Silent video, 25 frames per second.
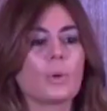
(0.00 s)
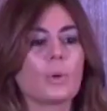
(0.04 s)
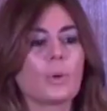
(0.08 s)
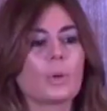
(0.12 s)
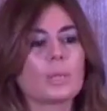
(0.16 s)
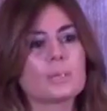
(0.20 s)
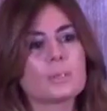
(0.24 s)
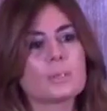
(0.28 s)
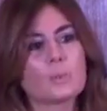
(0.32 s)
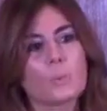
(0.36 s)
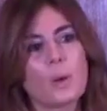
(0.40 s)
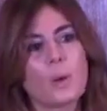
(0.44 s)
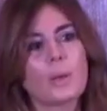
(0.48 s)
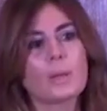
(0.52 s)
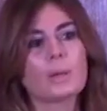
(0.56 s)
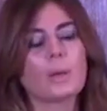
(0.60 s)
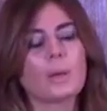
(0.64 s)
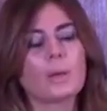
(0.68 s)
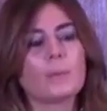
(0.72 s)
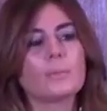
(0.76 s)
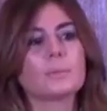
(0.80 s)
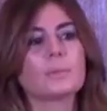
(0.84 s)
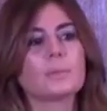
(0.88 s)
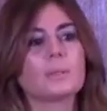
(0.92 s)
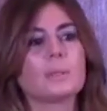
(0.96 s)
It's one
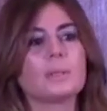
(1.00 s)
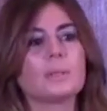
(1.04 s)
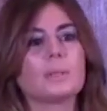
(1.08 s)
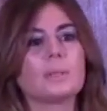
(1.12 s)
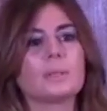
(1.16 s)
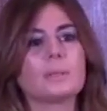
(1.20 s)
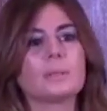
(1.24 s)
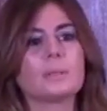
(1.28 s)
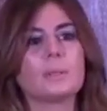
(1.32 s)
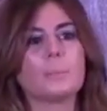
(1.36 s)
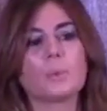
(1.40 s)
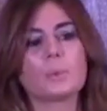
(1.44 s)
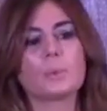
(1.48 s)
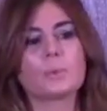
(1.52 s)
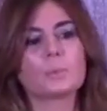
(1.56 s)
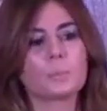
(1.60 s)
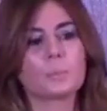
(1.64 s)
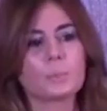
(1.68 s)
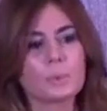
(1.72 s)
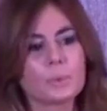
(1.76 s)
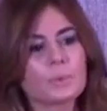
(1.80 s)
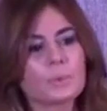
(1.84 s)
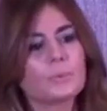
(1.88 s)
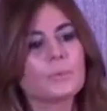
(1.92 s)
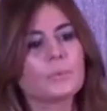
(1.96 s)
of the most
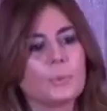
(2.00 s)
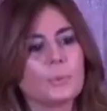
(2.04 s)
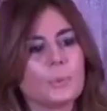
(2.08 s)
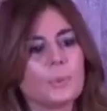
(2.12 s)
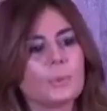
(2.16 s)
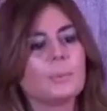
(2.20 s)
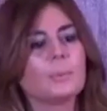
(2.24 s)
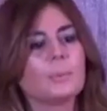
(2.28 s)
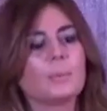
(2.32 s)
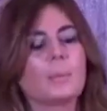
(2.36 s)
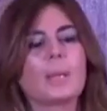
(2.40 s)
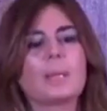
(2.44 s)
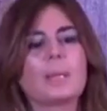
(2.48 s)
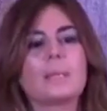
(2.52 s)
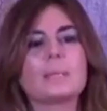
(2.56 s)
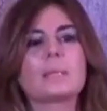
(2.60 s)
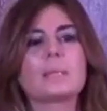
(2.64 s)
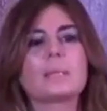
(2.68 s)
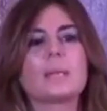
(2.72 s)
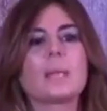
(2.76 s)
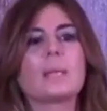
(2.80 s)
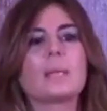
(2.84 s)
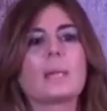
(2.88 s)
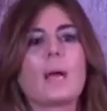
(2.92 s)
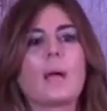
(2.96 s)
beautiful
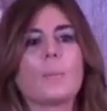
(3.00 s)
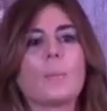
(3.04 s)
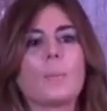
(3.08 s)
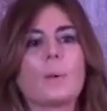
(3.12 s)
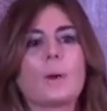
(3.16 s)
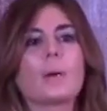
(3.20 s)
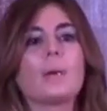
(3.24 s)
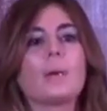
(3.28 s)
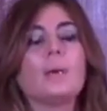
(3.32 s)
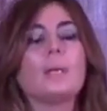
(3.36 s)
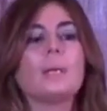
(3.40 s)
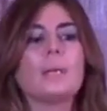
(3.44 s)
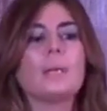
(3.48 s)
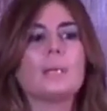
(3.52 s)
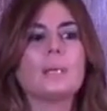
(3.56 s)
places in our